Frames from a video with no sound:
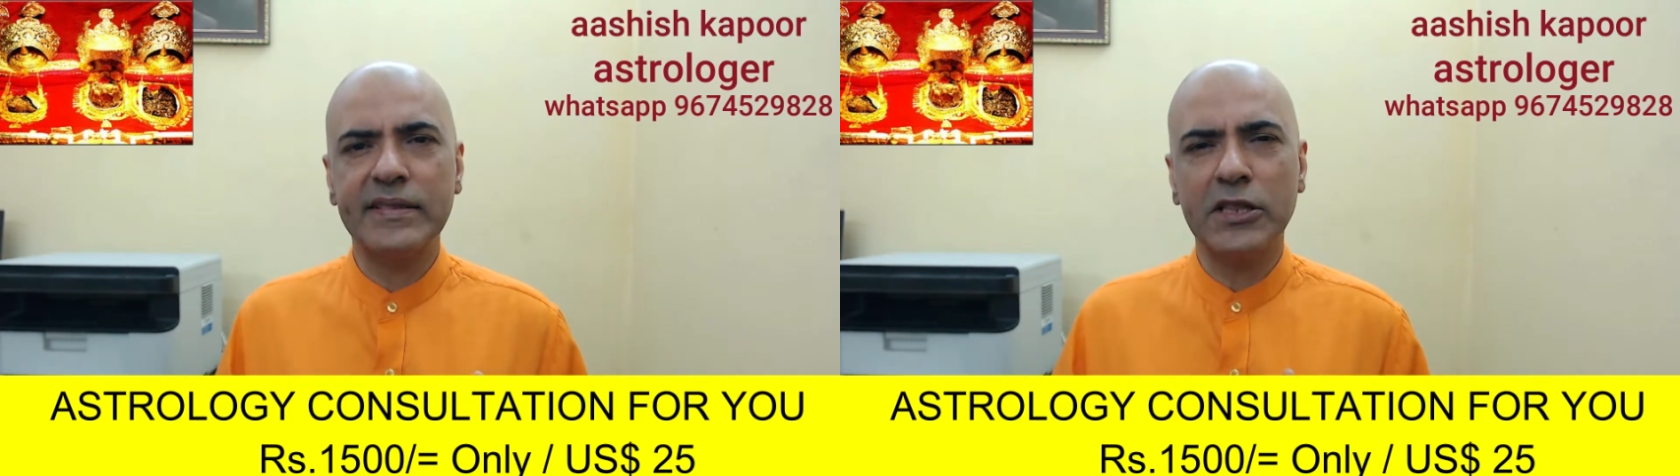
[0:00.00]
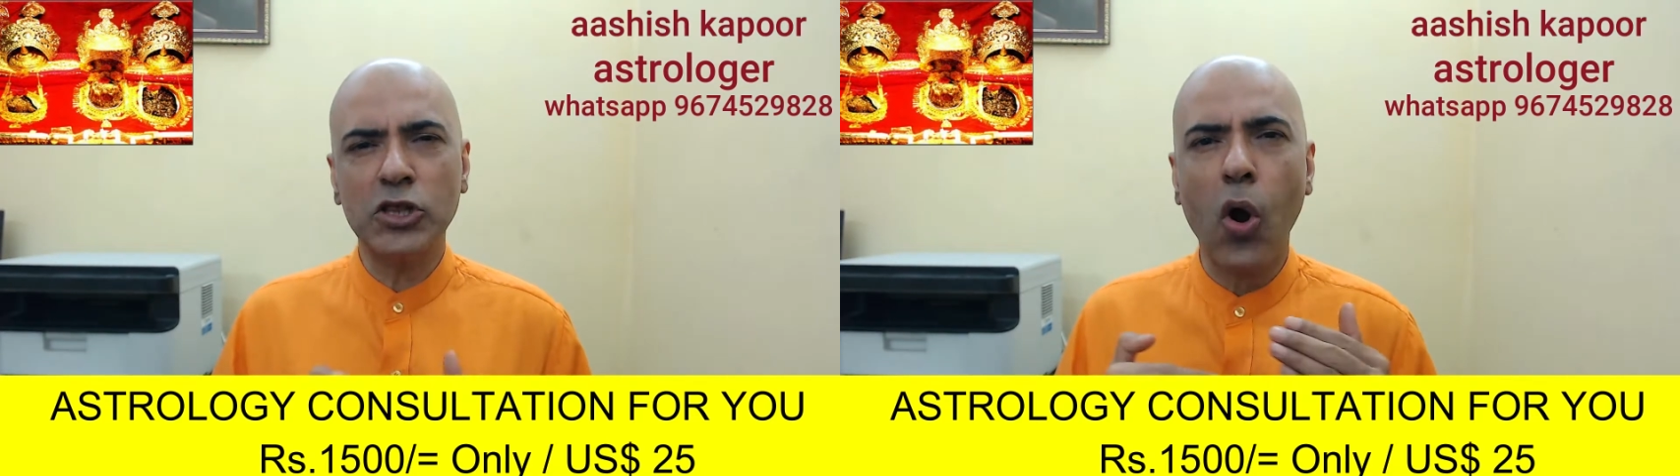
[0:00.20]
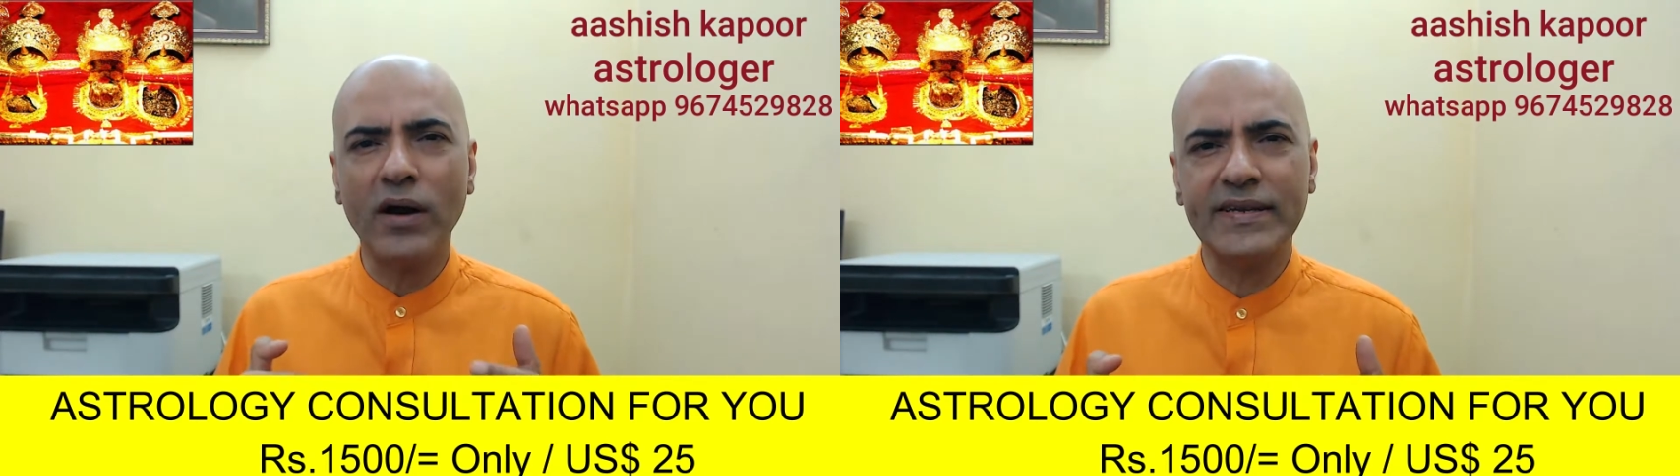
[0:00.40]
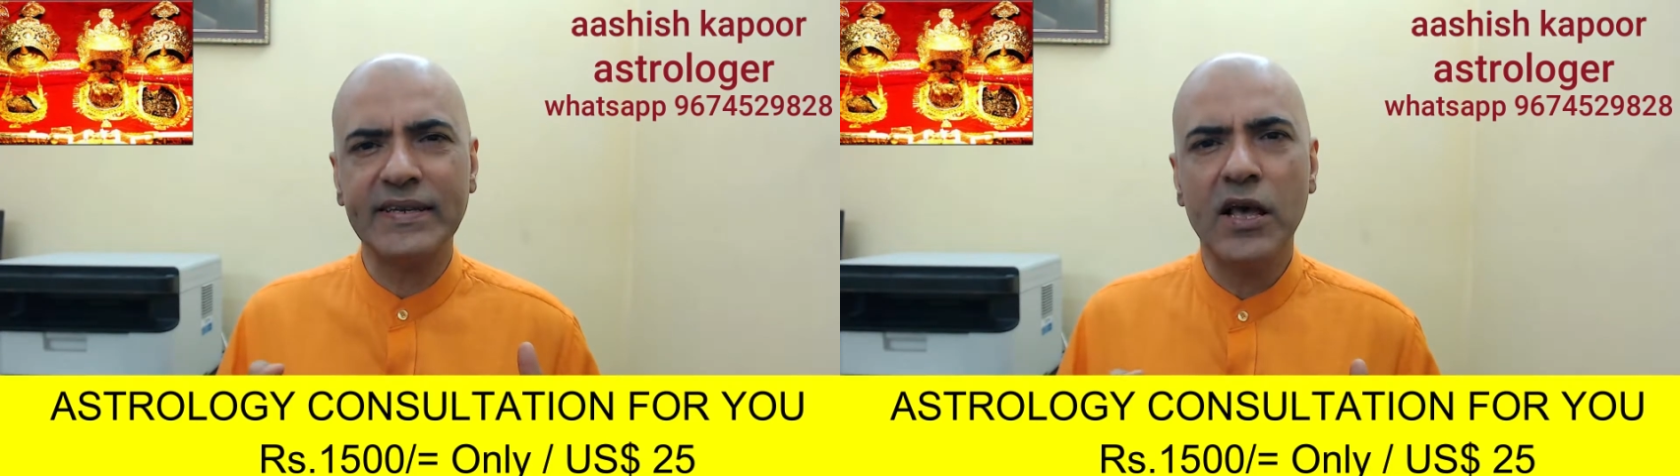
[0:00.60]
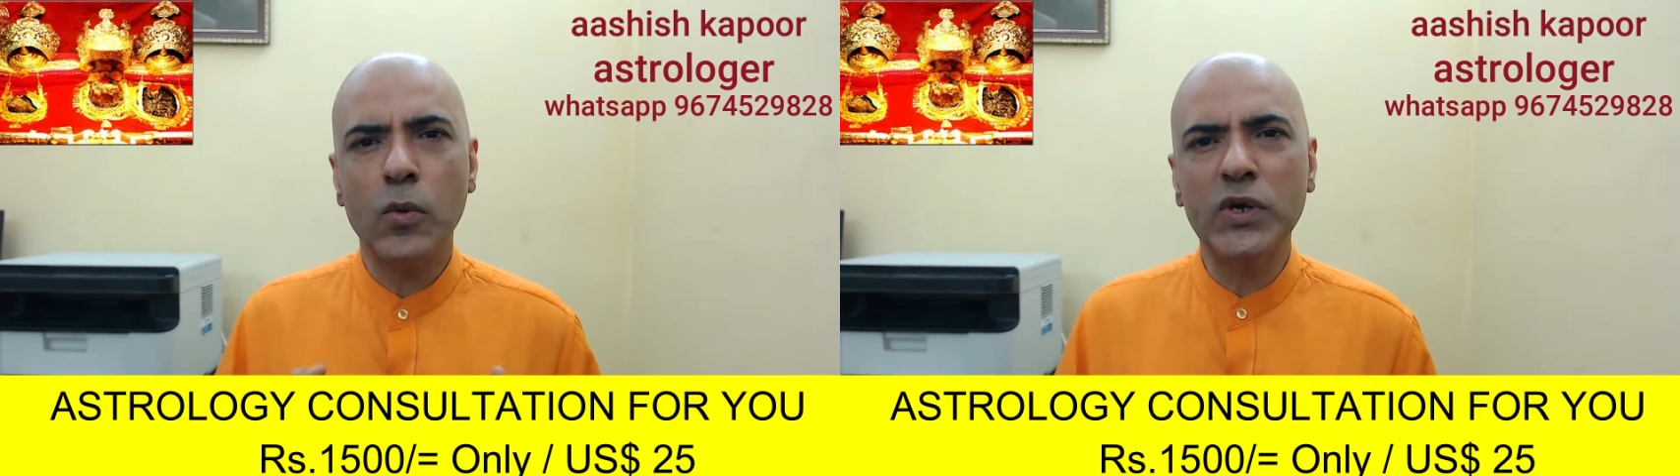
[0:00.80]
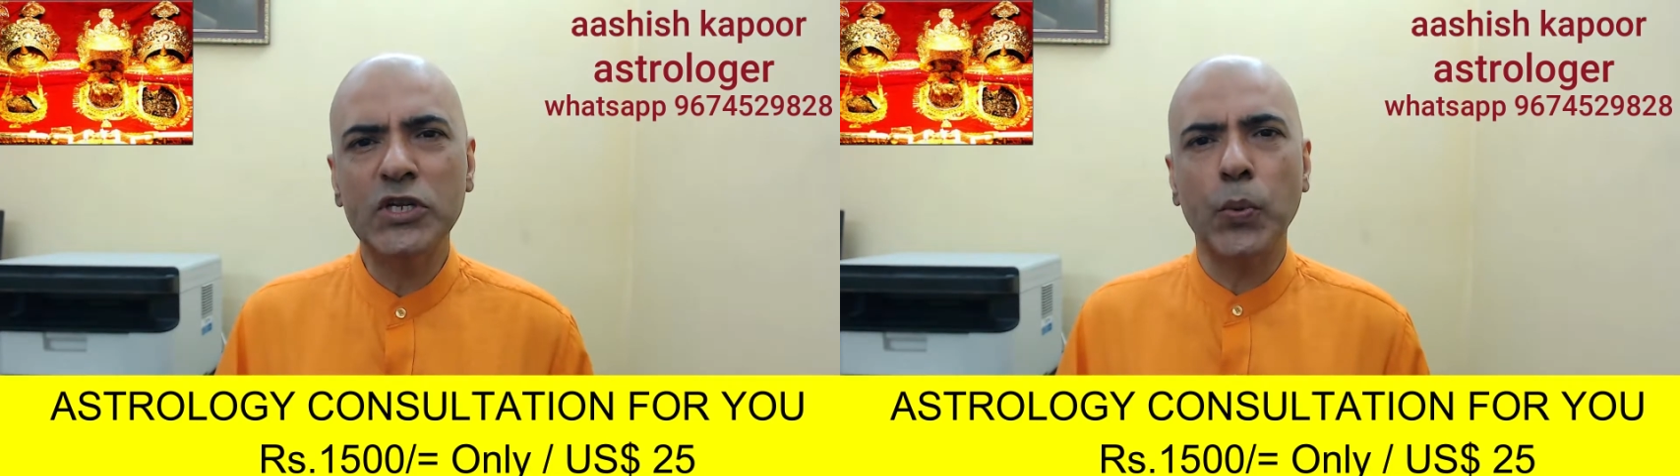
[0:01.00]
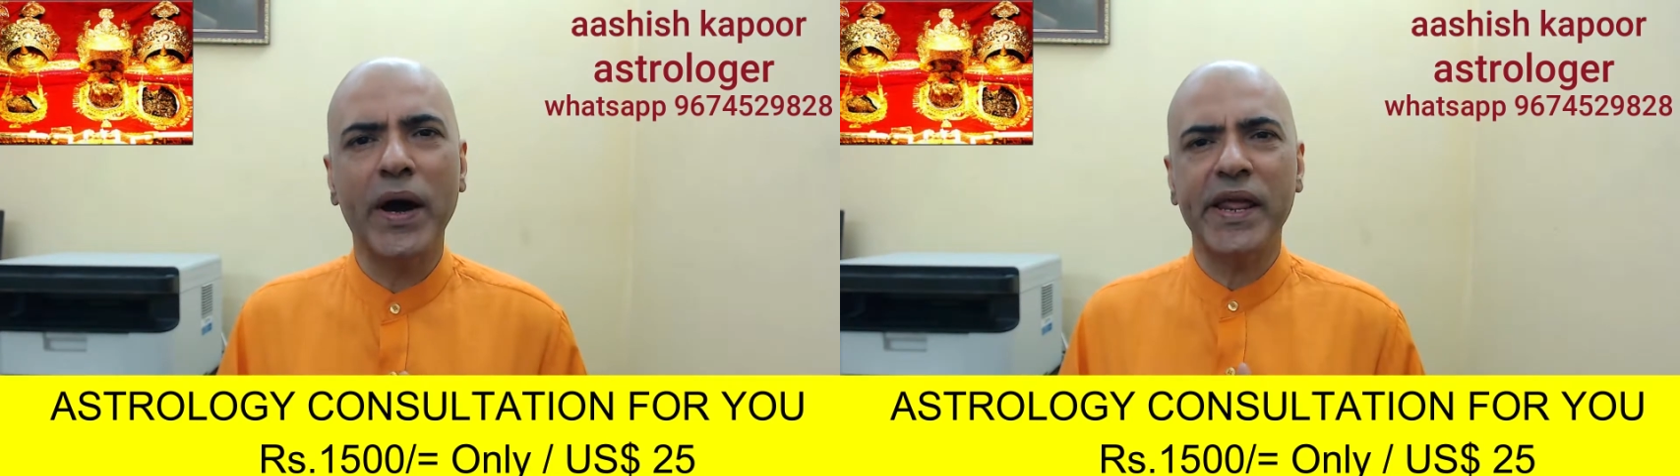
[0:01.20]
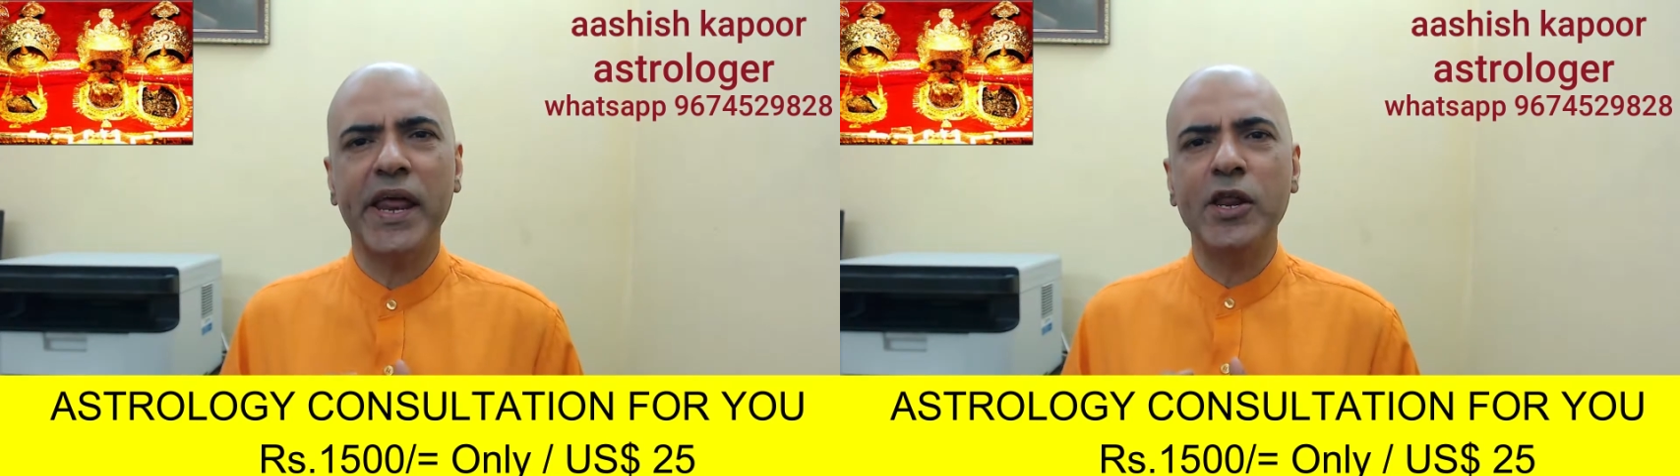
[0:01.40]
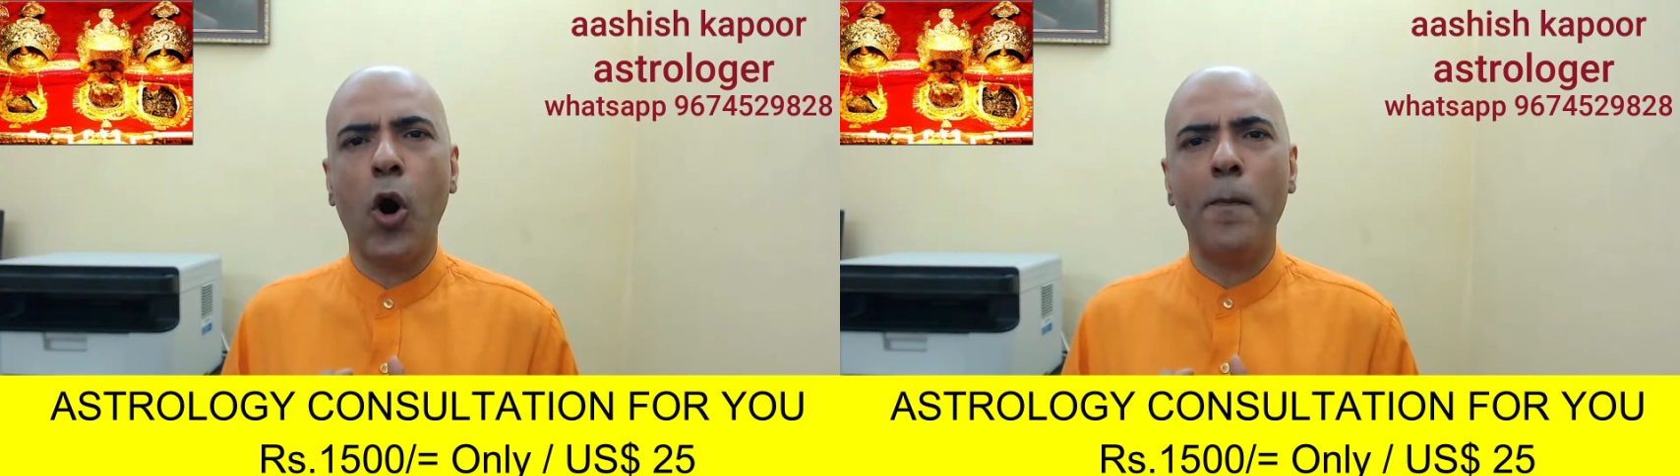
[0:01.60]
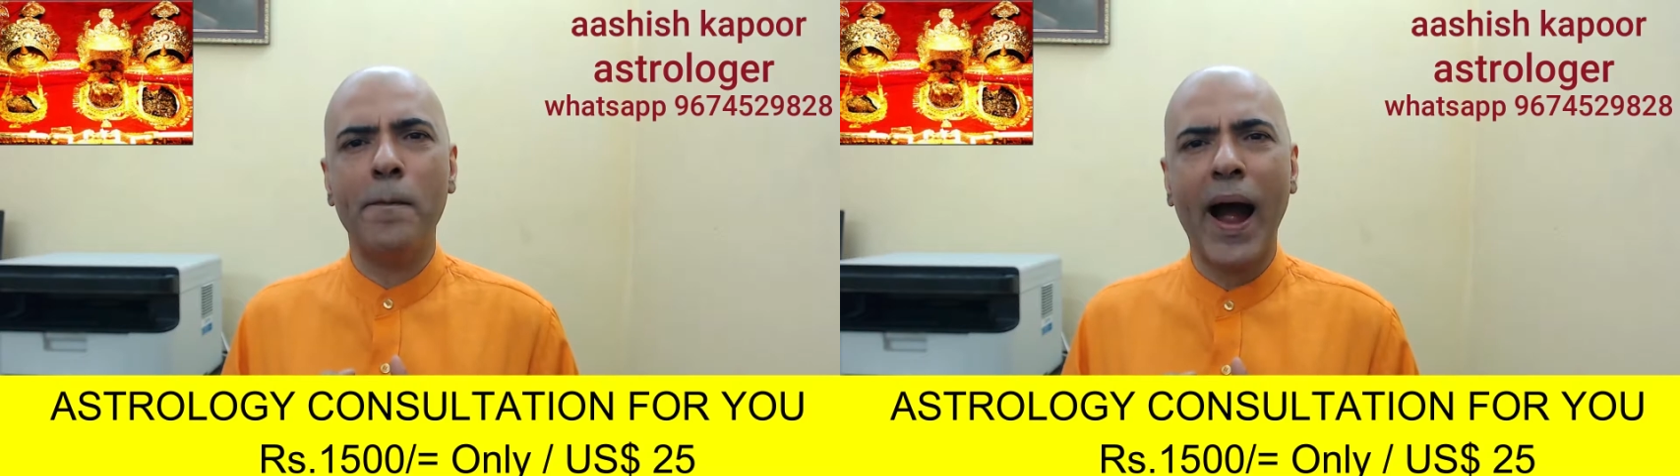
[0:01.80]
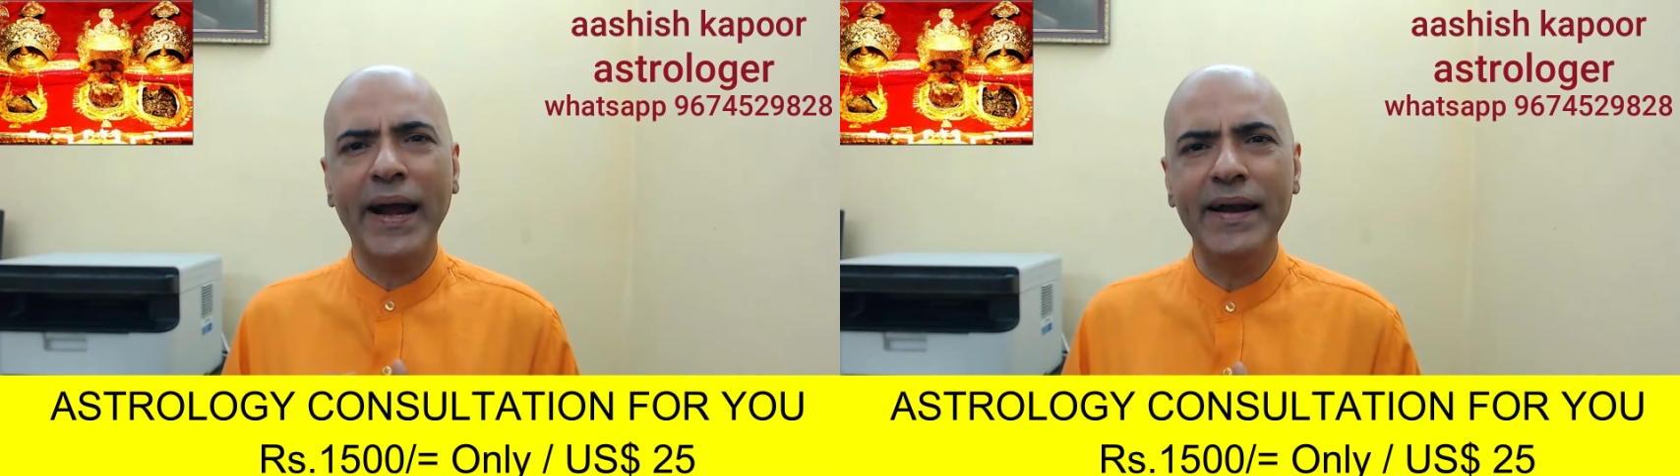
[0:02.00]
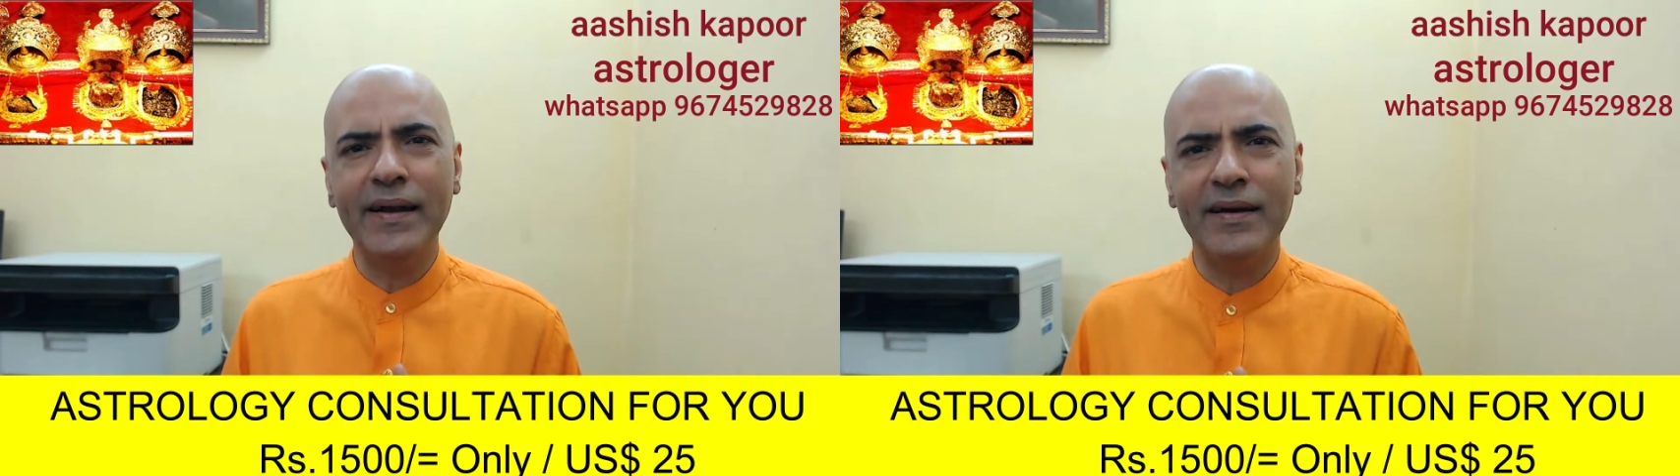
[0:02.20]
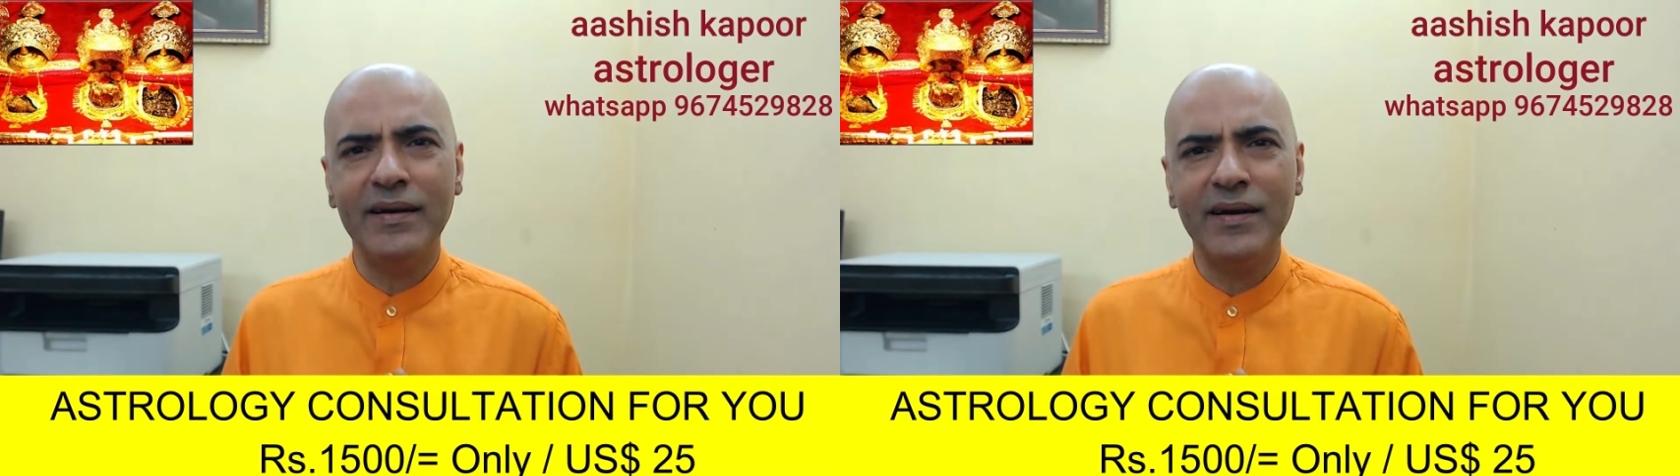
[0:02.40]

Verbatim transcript: the thoughts which were in your mind,